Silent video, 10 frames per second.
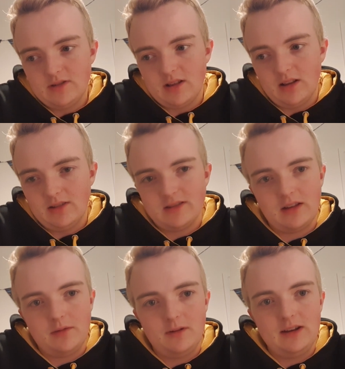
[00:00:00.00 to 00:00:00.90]
the last
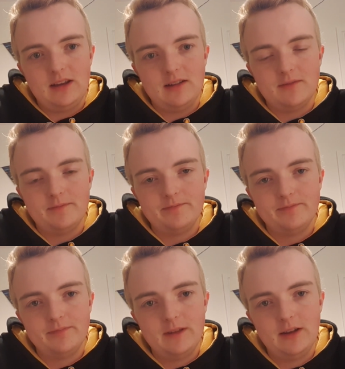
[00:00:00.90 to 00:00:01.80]
thing that we need.
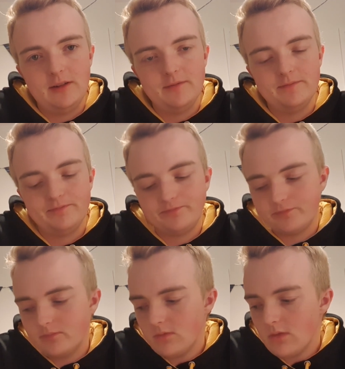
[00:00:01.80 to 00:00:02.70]
You know.
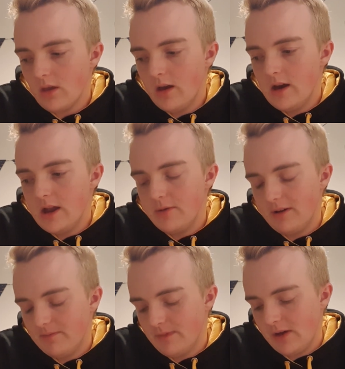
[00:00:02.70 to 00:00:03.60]

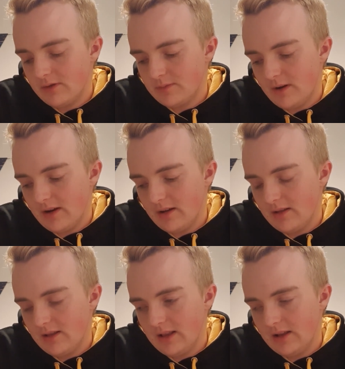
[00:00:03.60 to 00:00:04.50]
Anyway, that was my
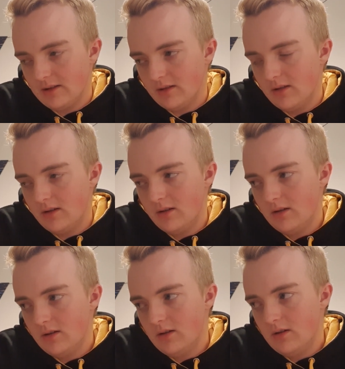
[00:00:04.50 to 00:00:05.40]
little
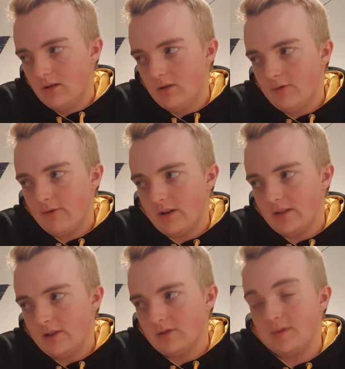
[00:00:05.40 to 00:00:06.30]

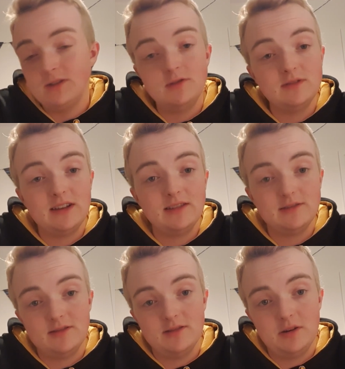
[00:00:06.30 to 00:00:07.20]
rant. That was my 2
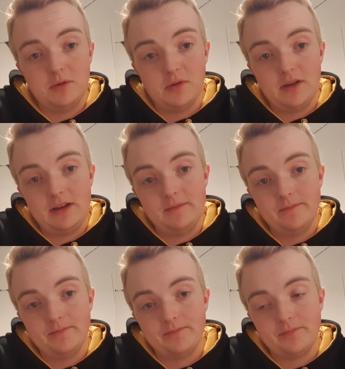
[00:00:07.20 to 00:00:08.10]
cents on the whole thing.
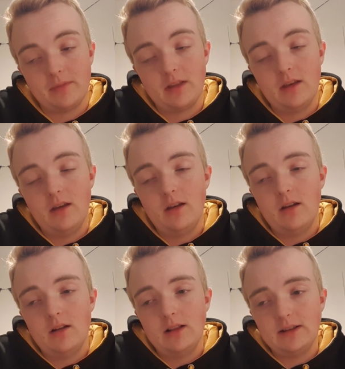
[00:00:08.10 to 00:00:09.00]

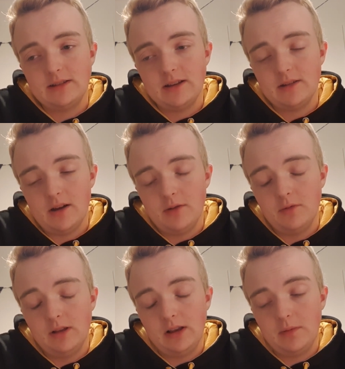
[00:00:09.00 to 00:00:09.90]
Like I said, I will
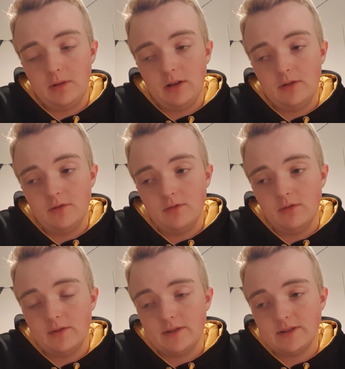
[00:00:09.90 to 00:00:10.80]
link below
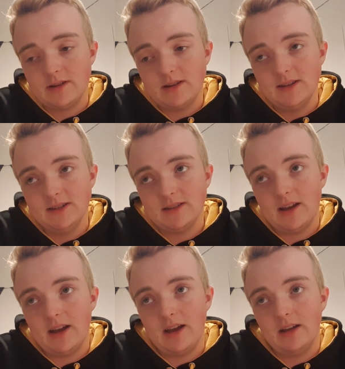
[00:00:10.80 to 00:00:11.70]
all of the studies
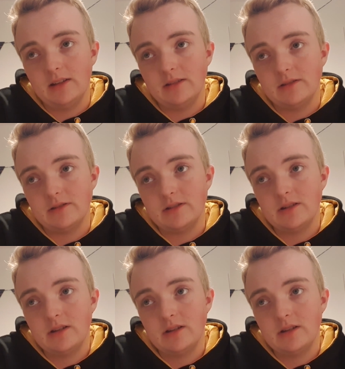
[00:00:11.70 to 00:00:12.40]
and